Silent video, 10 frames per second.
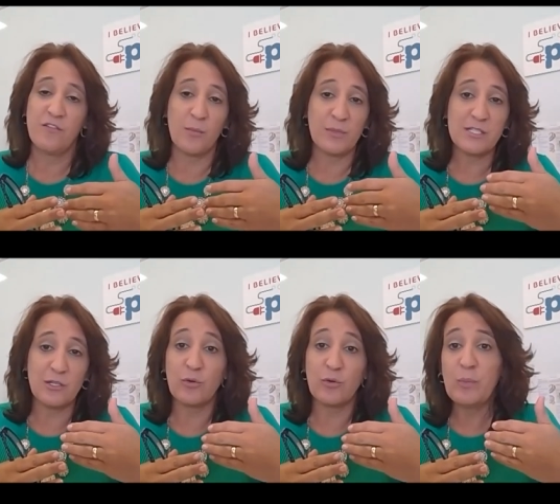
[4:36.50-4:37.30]
from its
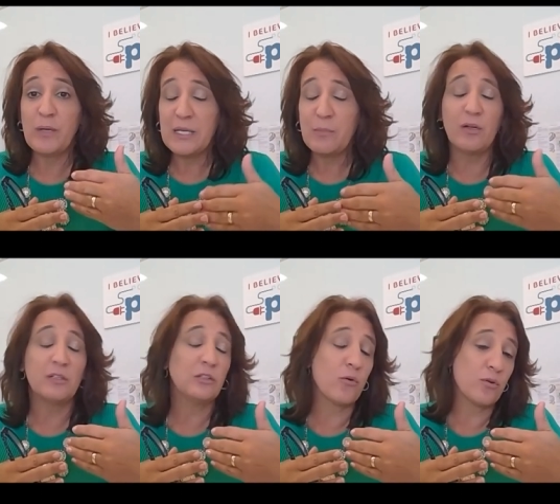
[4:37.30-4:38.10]
local people,
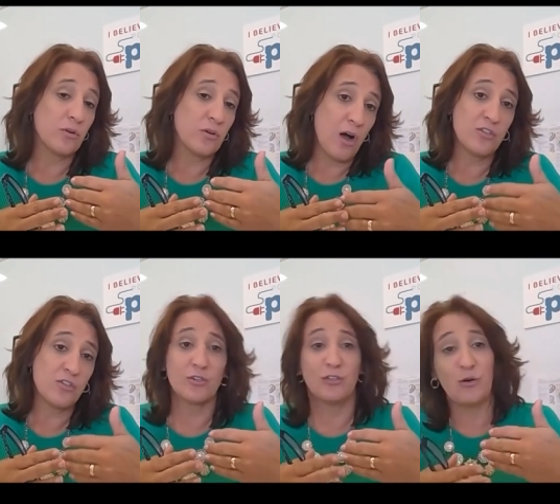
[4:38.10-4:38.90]
local
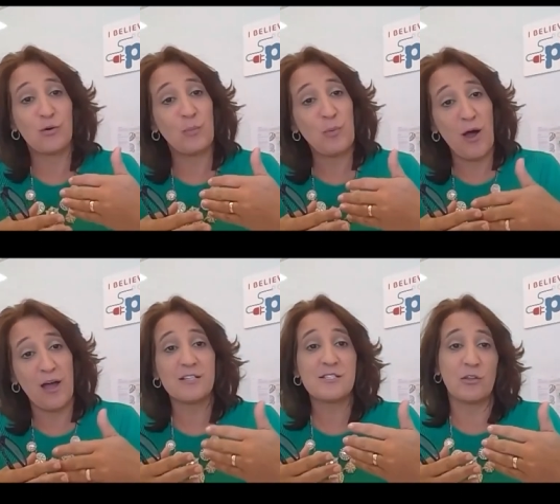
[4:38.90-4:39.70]
culture, local
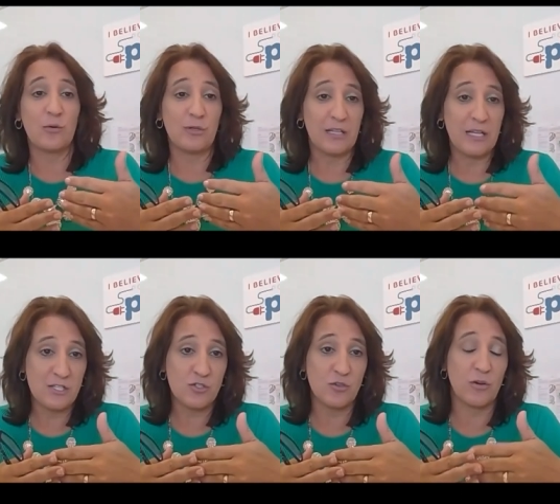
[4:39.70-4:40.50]
products, local
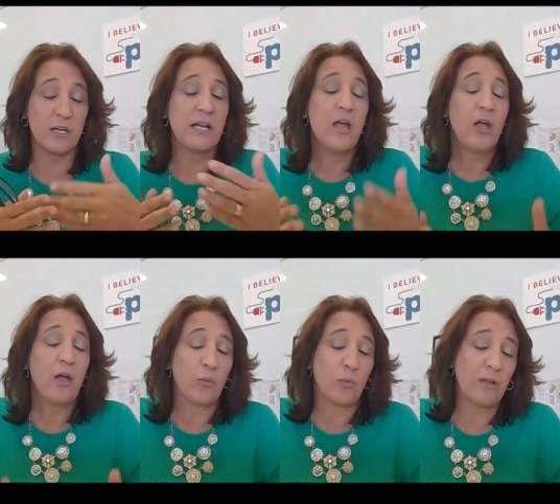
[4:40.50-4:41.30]
history.
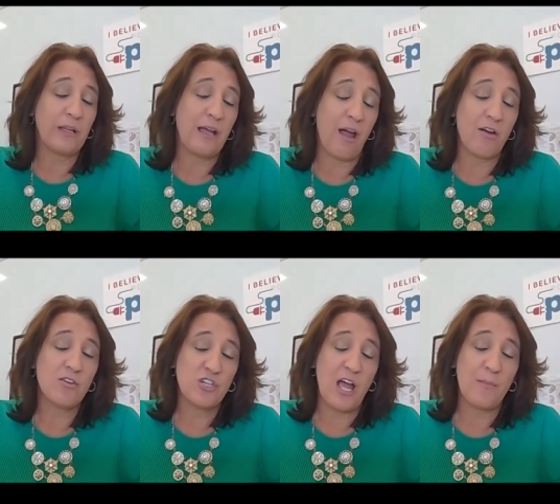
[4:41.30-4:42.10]
Really, our
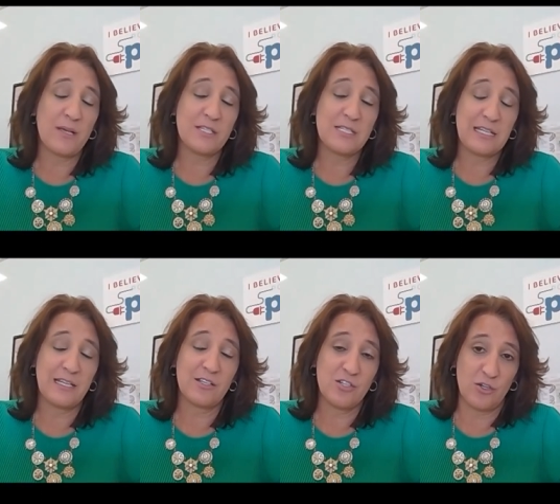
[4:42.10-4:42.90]
job is to
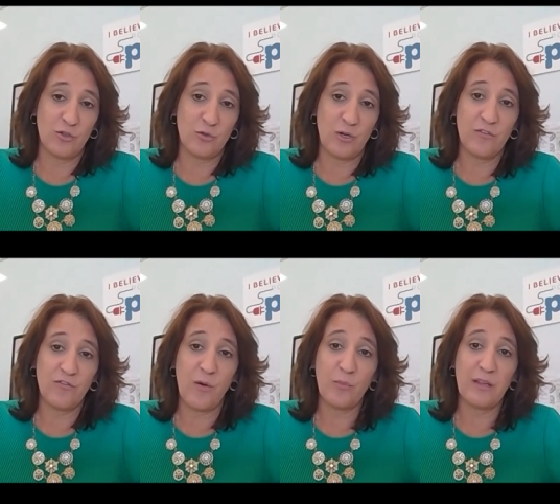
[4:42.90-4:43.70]
get children
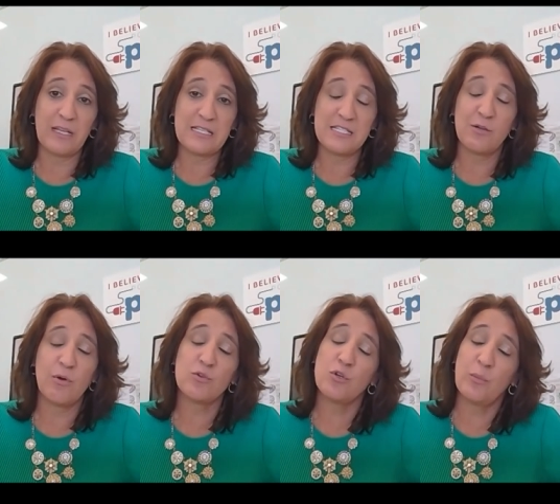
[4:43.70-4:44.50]
from really zero
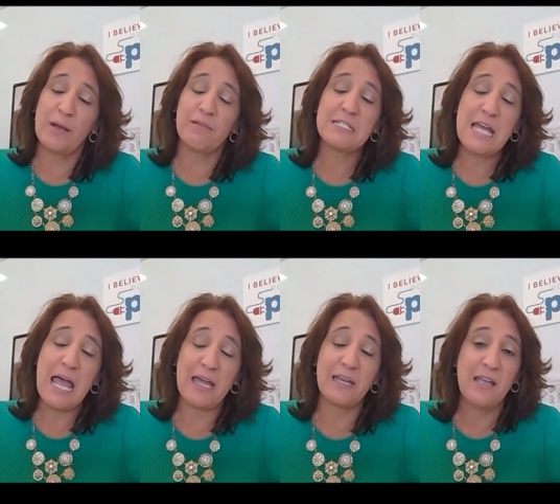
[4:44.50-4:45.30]
to about
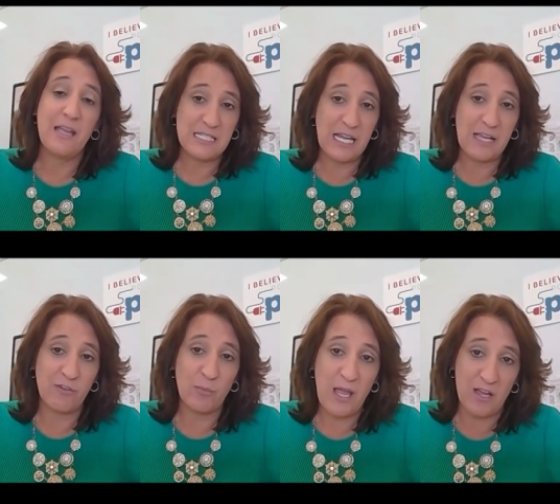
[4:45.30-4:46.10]
10 to have
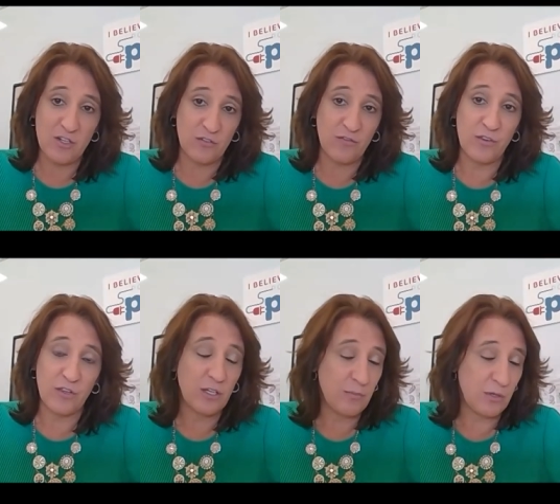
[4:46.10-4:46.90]
a passion for the
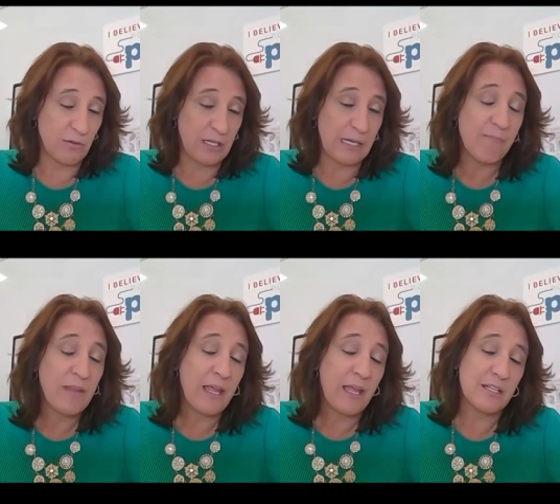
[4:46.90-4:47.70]
community.
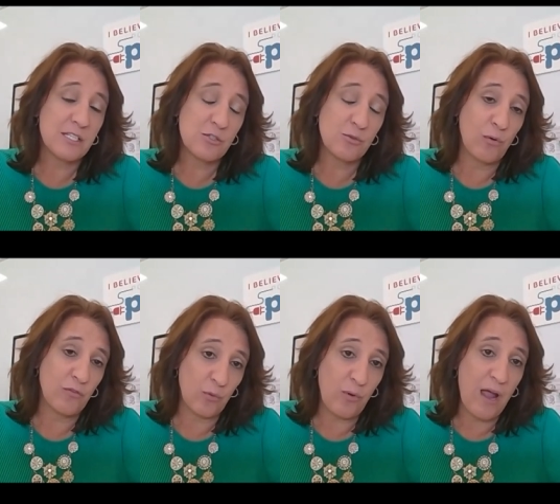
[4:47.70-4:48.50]
And it's through a
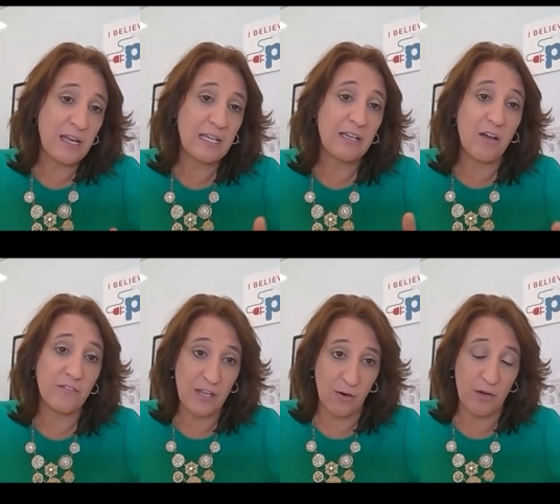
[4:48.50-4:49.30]
variety of
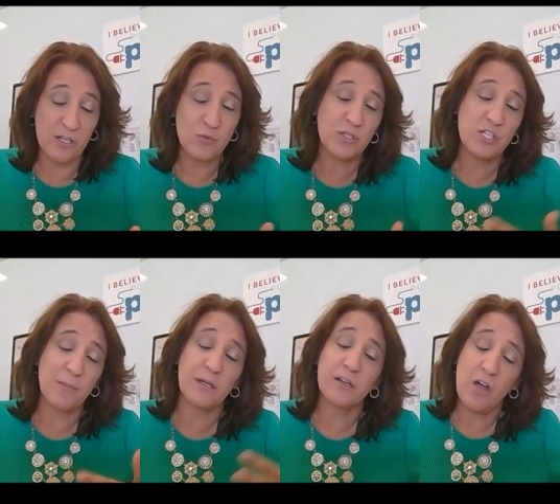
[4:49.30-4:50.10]
areas, which I'm
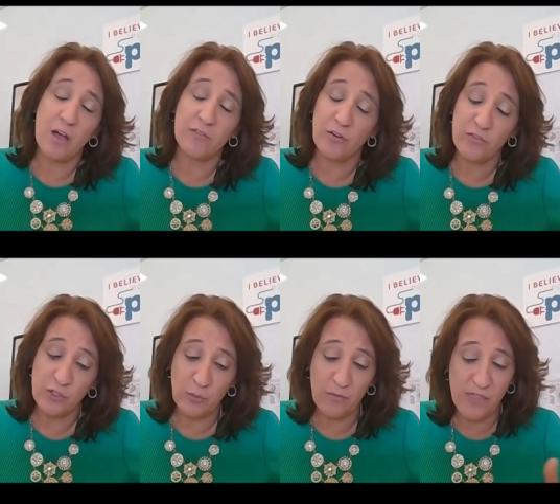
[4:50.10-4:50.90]
going to cover a
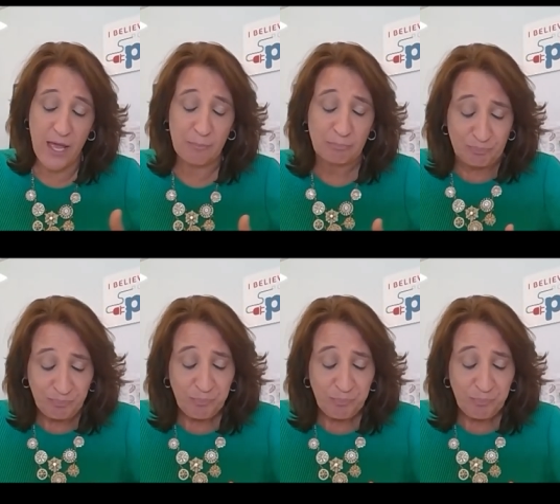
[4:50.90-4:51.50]
few of them